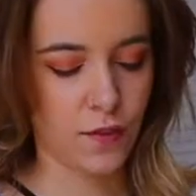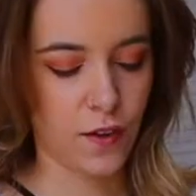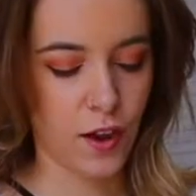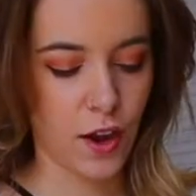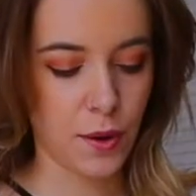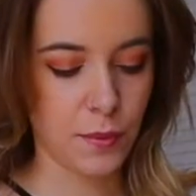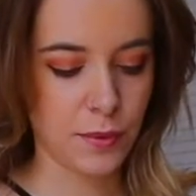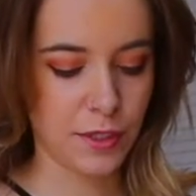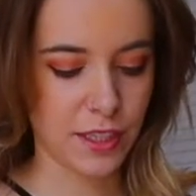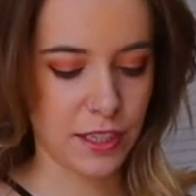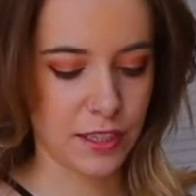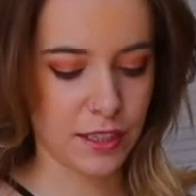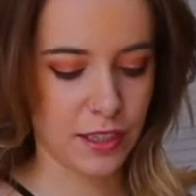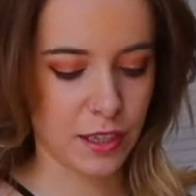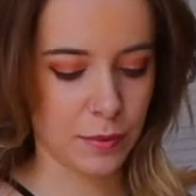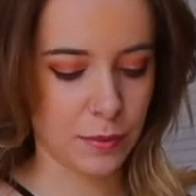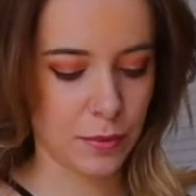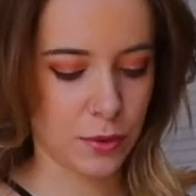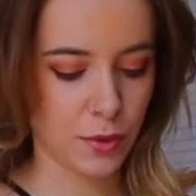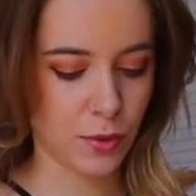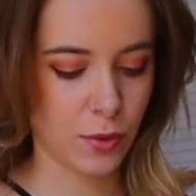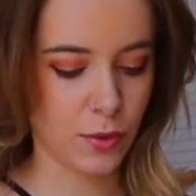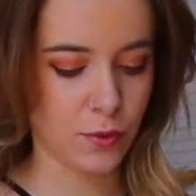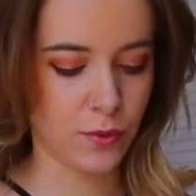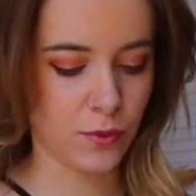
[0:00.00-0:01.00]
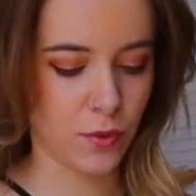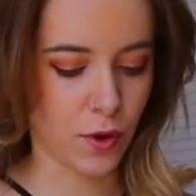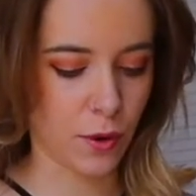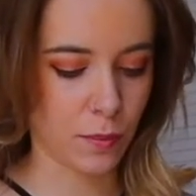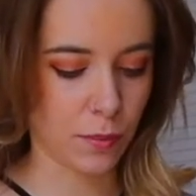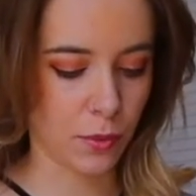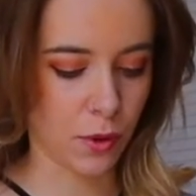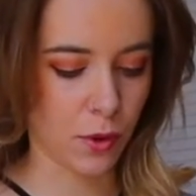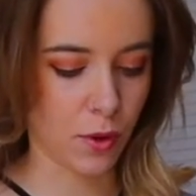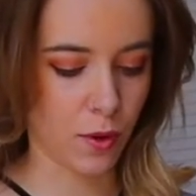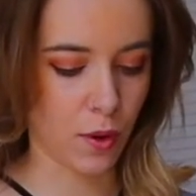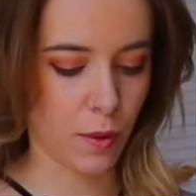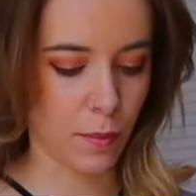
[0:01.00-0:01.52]
I was in some sort of
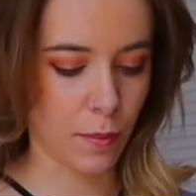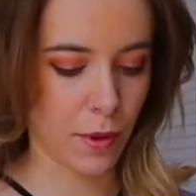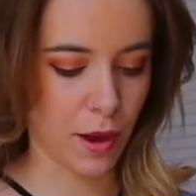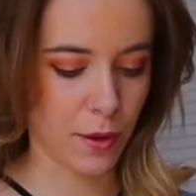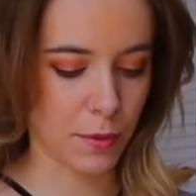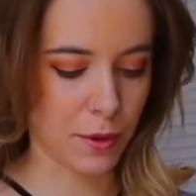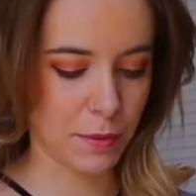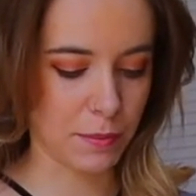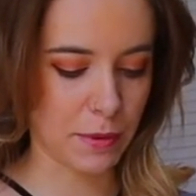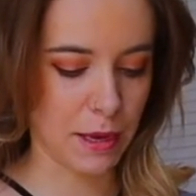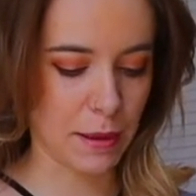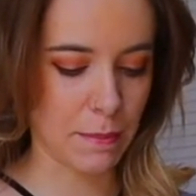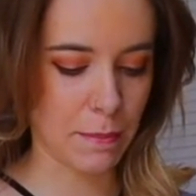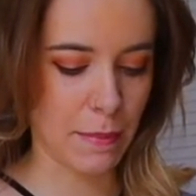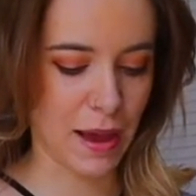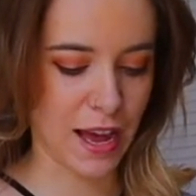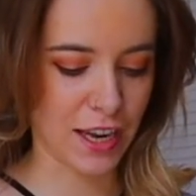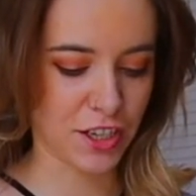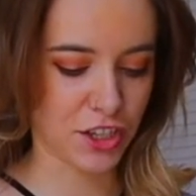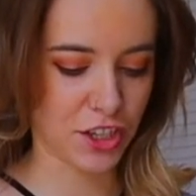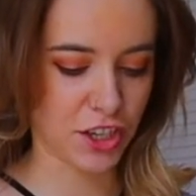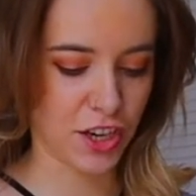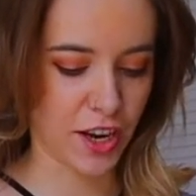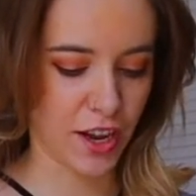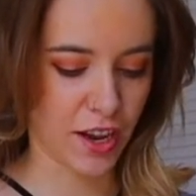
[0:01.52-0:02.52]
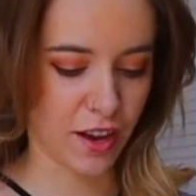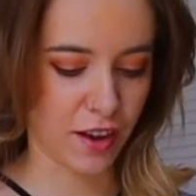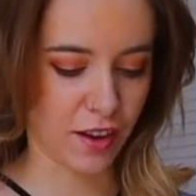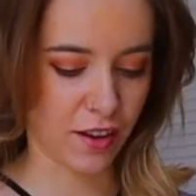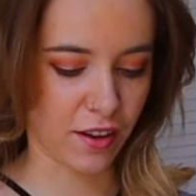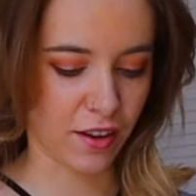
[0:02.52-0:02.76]
rom-com, I would be imagining